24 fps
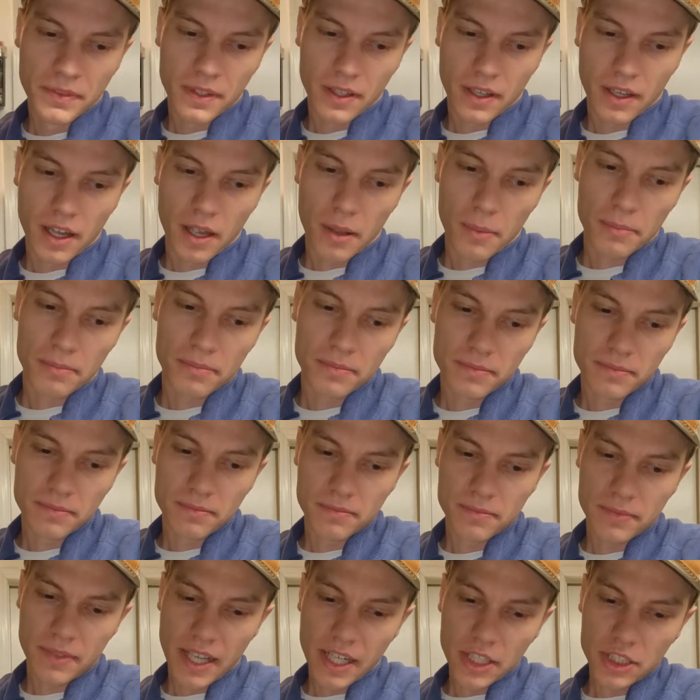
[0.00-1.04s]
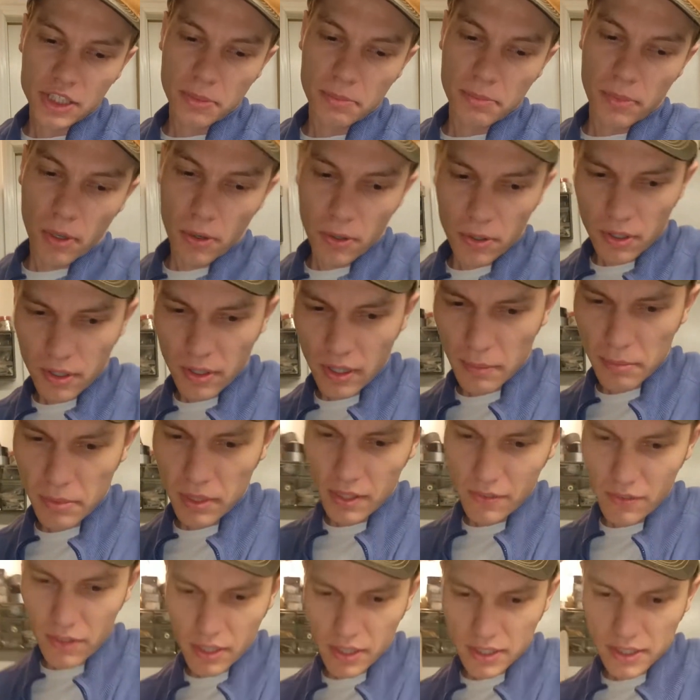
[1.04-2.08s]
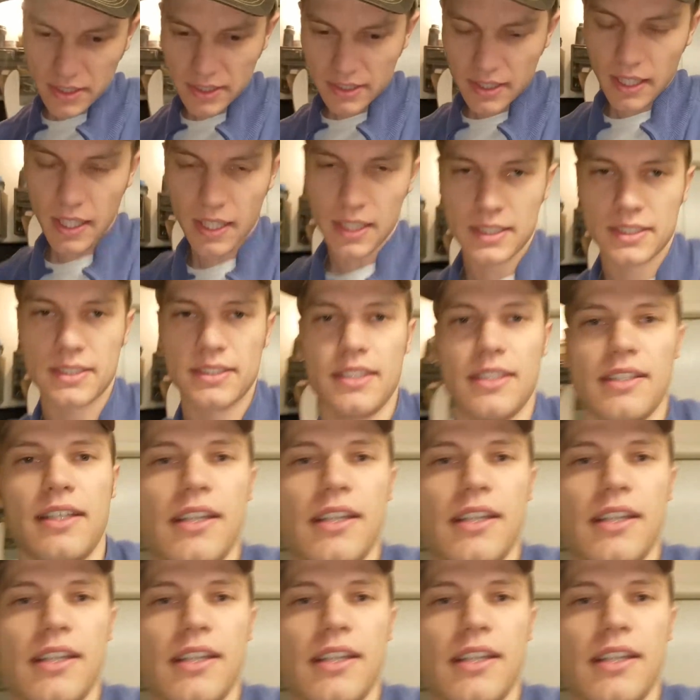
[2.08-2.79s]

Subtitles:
The actual motor, I believe you can kind of see